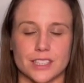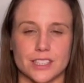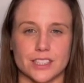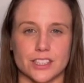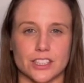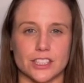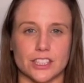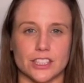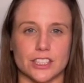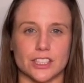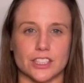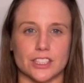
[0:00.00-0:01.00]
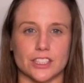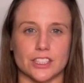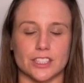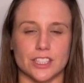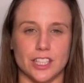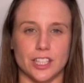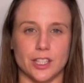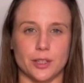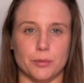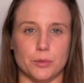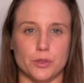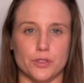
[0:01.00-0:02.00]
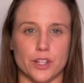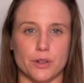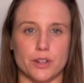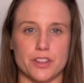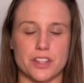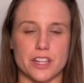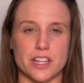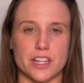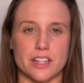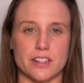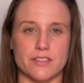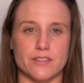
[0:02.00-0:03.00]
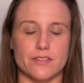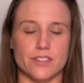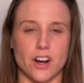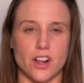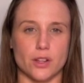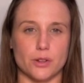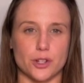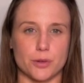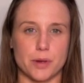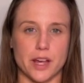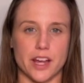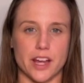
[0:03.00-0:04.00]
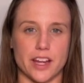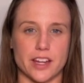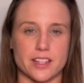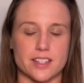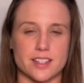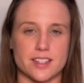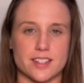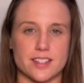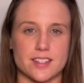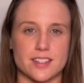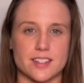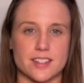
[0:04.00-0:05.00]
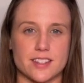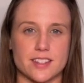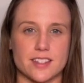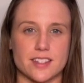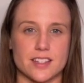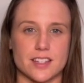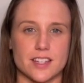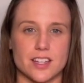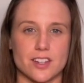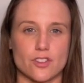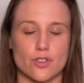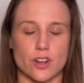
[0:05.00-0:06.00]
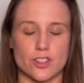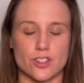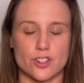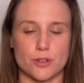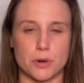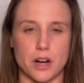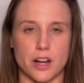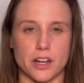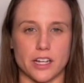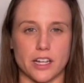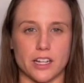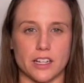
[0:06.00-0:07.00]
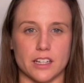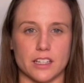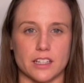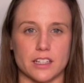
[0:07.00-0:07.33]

Good. Keep moving with it. Follow your pace. Trust your body.